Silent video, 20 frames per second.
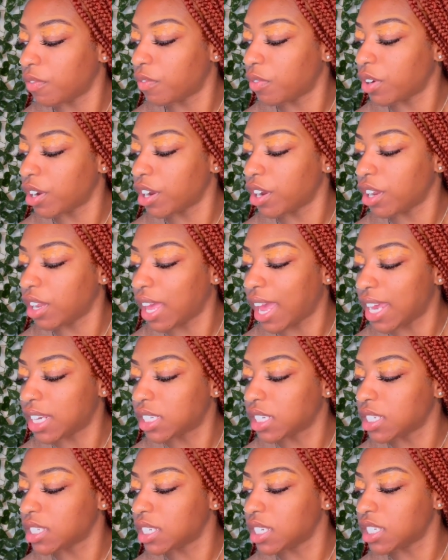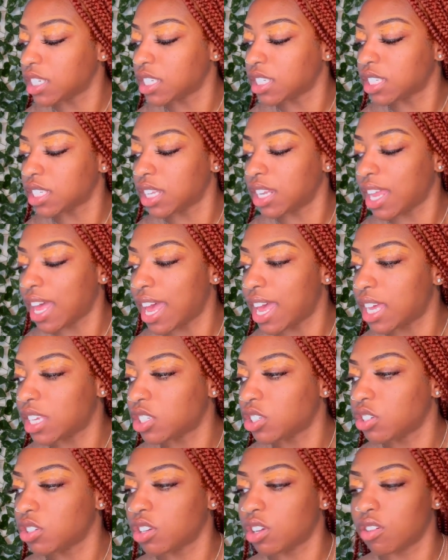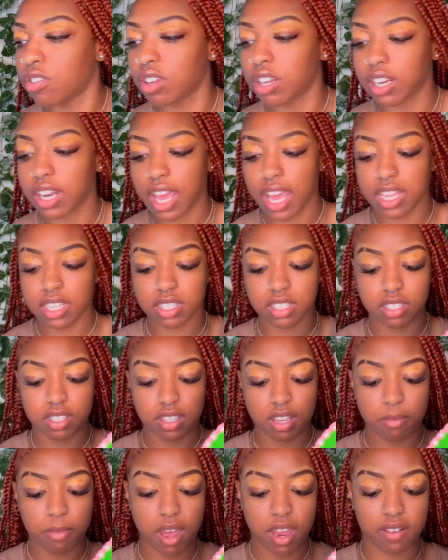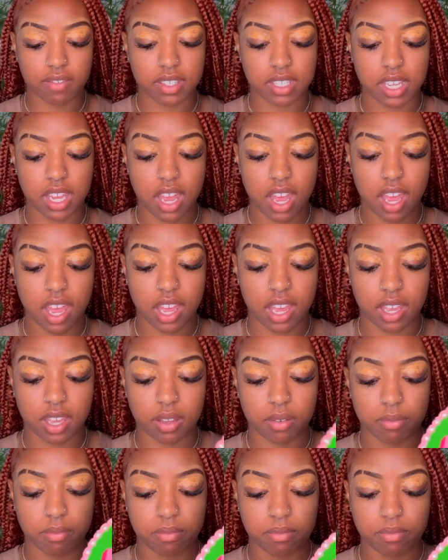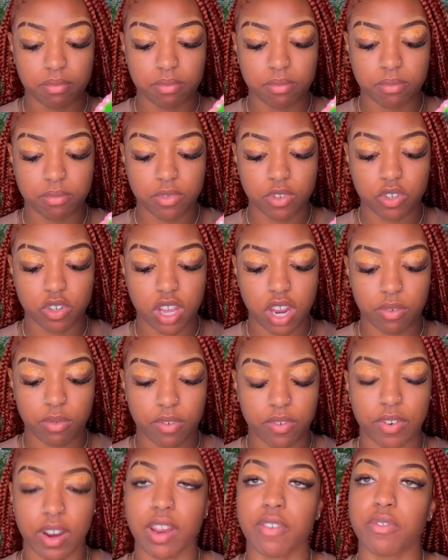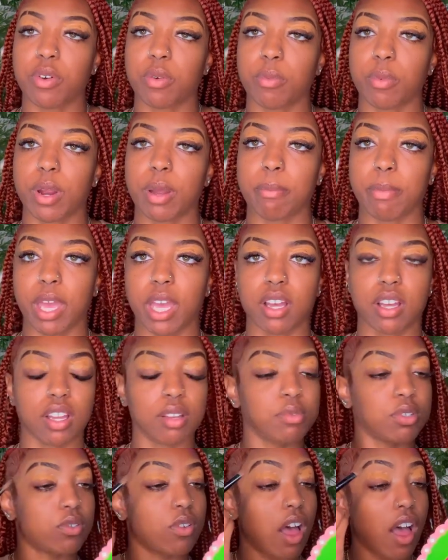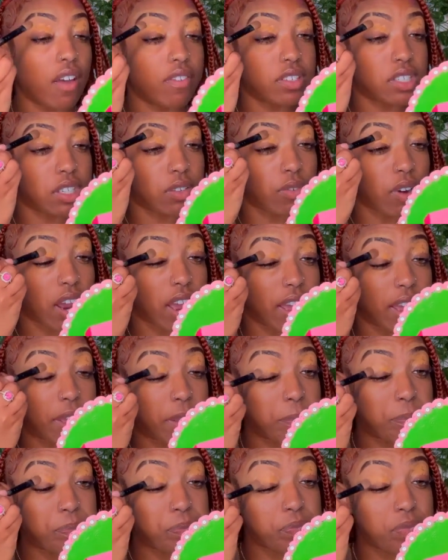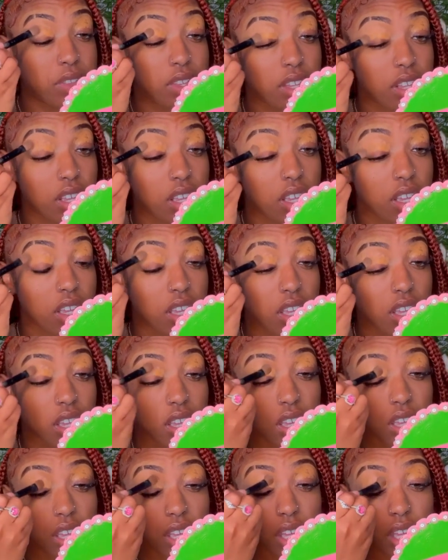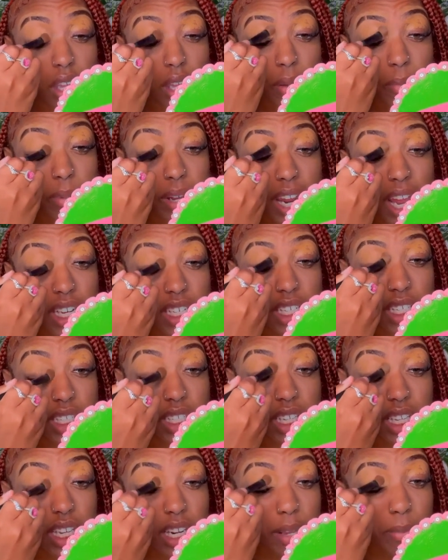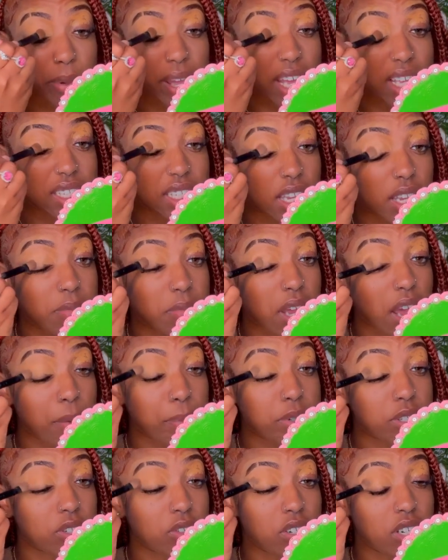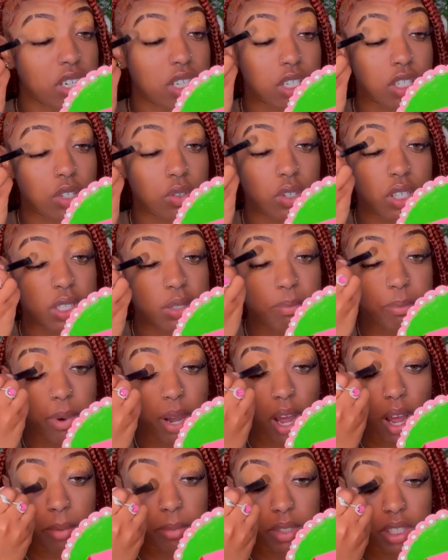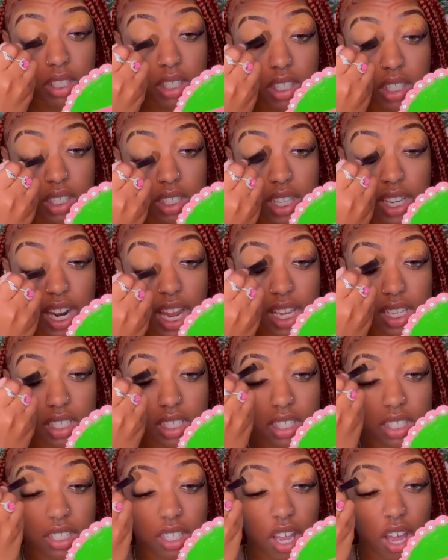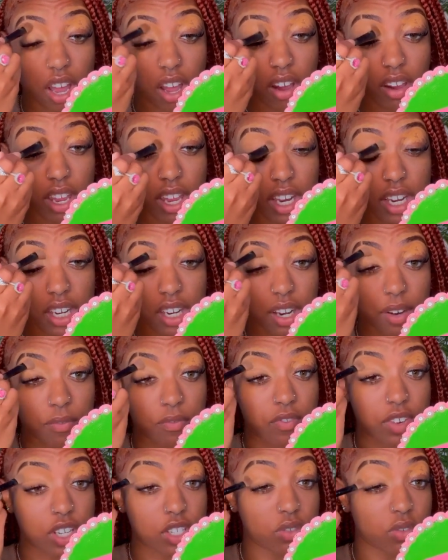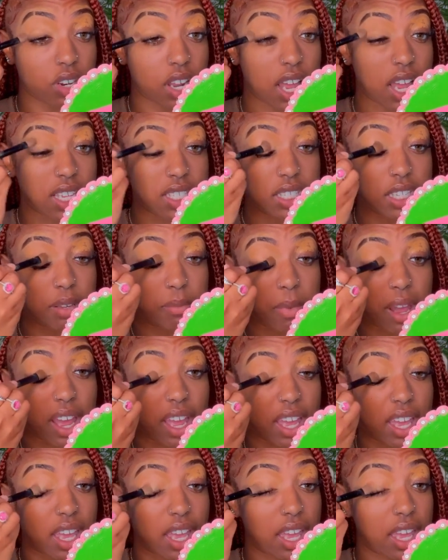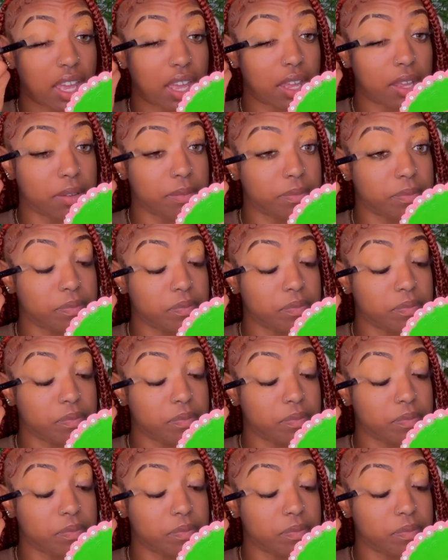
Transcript: for your lash extensions to last, you know, a nice amount of time, you try to refrain from wearing makeup too often, right? But I just couldn't pass up the opportunity to do this bomb look that I saw and visualized in my head.